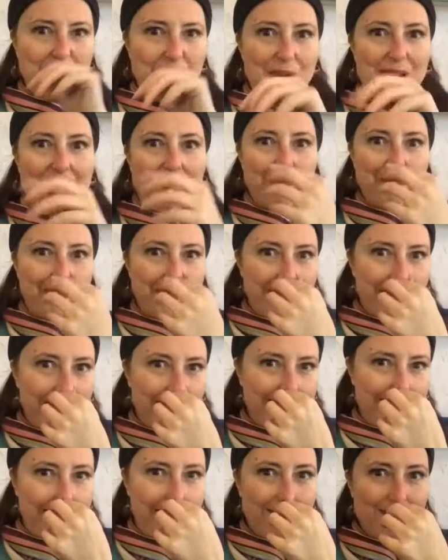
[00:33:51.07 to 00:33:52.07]
Okay,
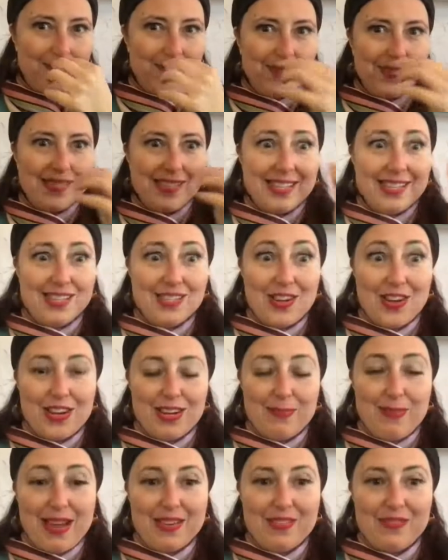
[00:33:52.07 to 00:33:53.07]
so let's
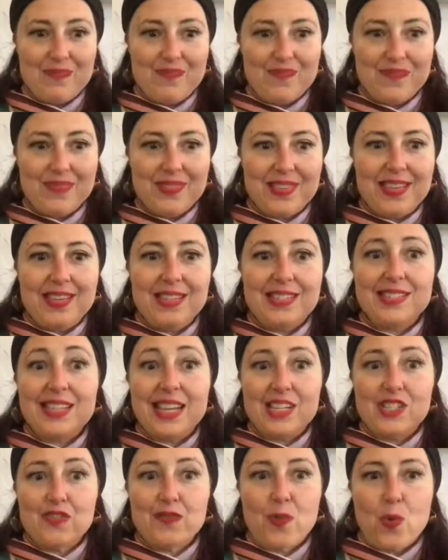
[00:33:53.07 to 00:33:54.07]
talk about
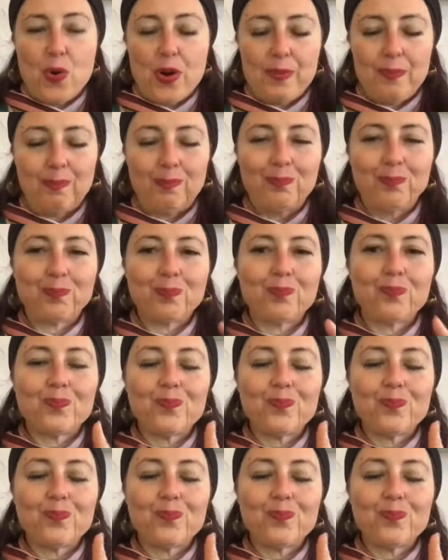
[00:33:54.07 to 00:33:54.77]
stage four.